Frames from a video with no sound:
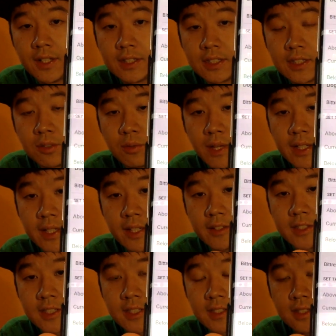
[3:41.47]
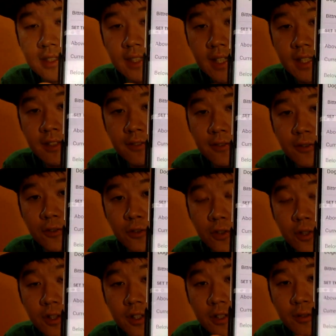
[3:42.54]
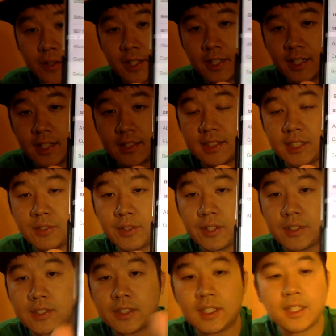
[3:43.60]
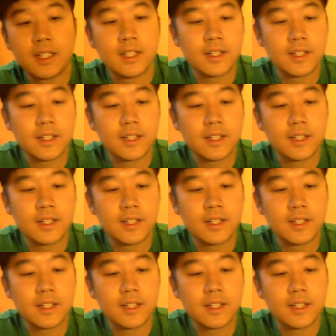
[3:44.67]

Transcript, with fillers: So right now it's ninety-four with a lot of zeros.